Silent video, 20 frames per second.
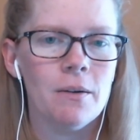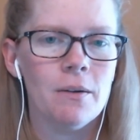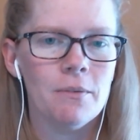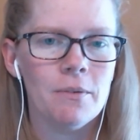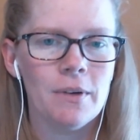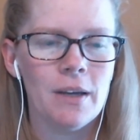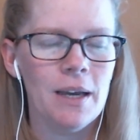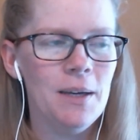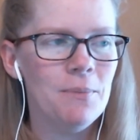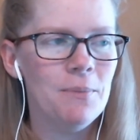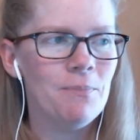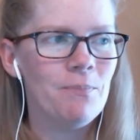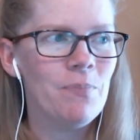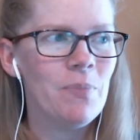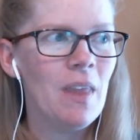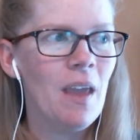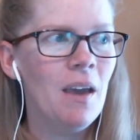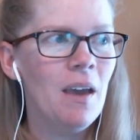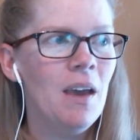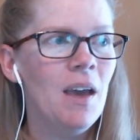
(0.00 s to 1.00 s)
Okay?
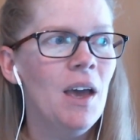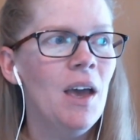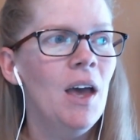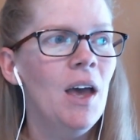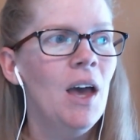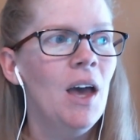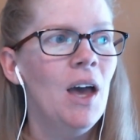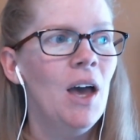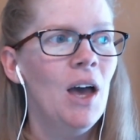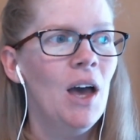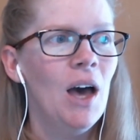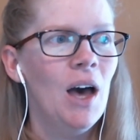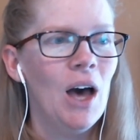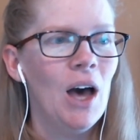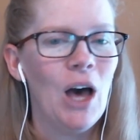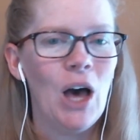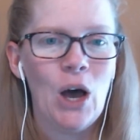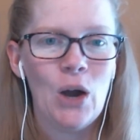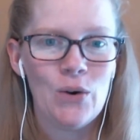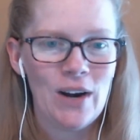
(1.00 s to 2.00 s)

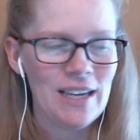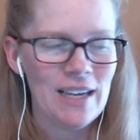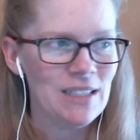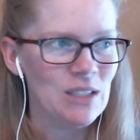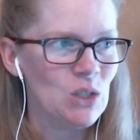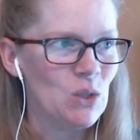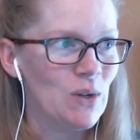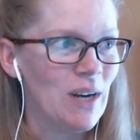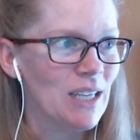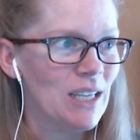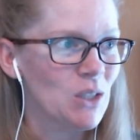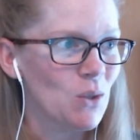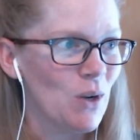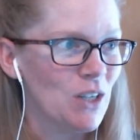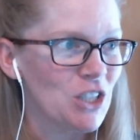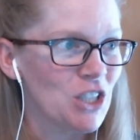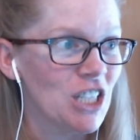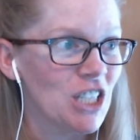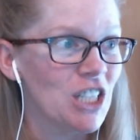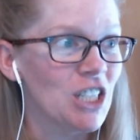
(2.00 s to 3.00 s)
All right, so next
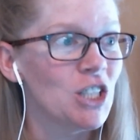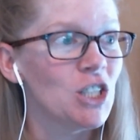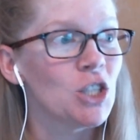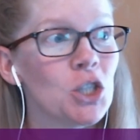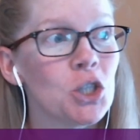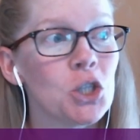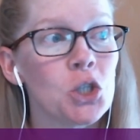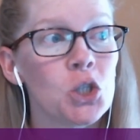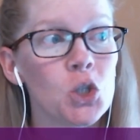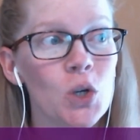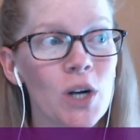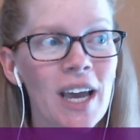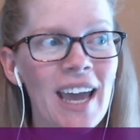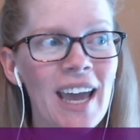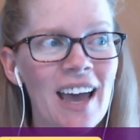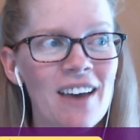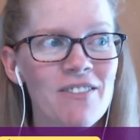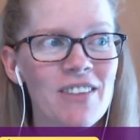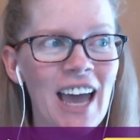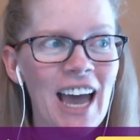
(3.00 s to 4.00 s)
question is, should I
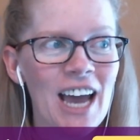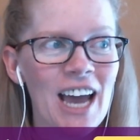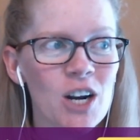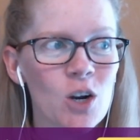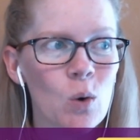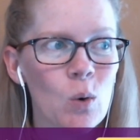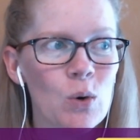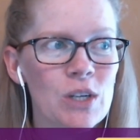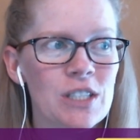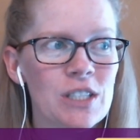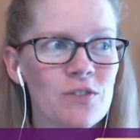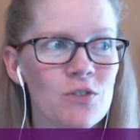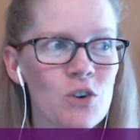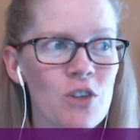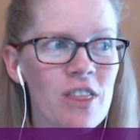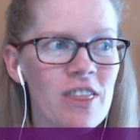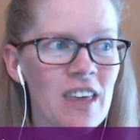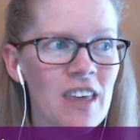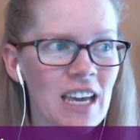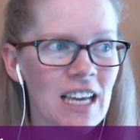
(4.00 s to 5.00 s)
have categories for
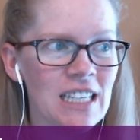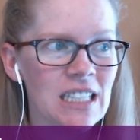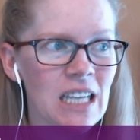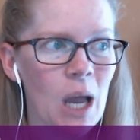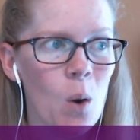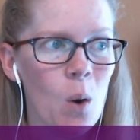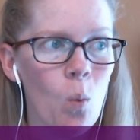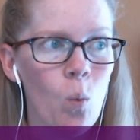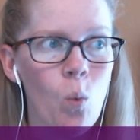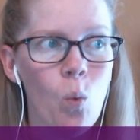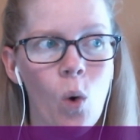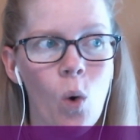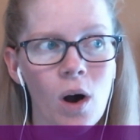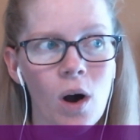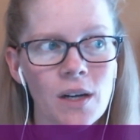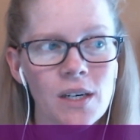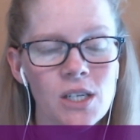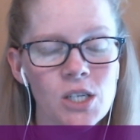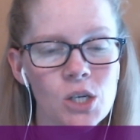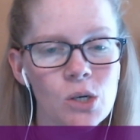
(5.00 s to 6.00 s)
things I
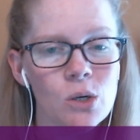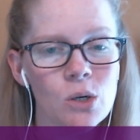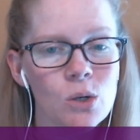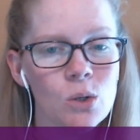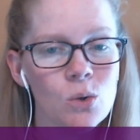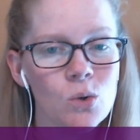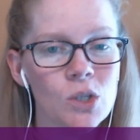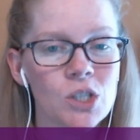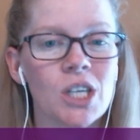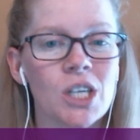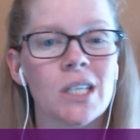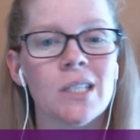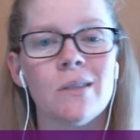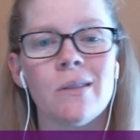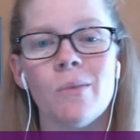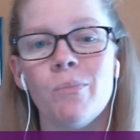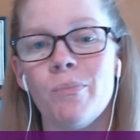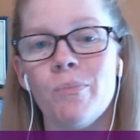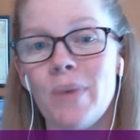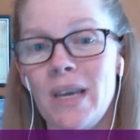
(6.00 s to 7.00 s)
want or just
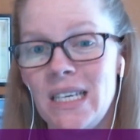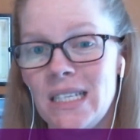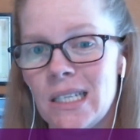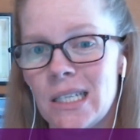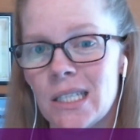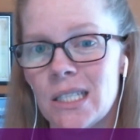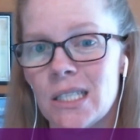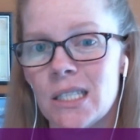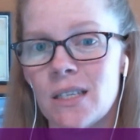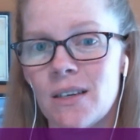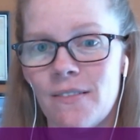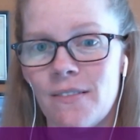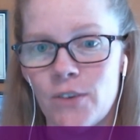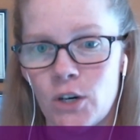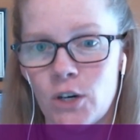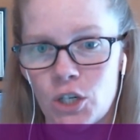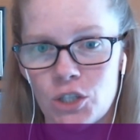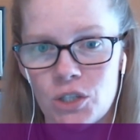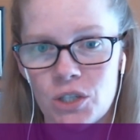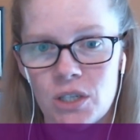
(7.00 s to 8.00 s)
the basics
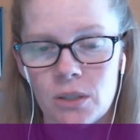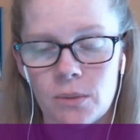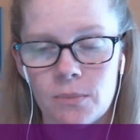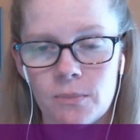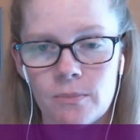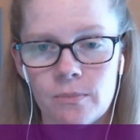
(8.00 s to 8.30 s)
first?